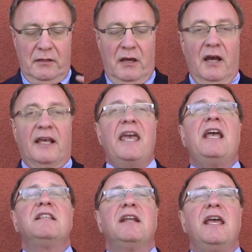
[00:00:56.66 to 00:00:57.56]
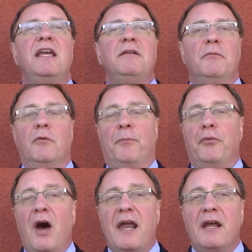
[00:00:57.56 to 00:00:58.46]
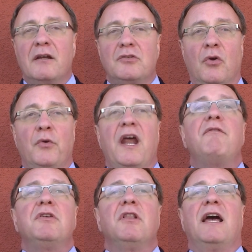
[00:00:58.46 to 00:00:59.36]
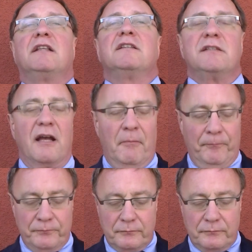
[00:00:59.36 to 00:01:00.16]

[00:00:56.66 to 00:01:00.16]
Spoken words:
a candidate, a product, or whatever you like to sell.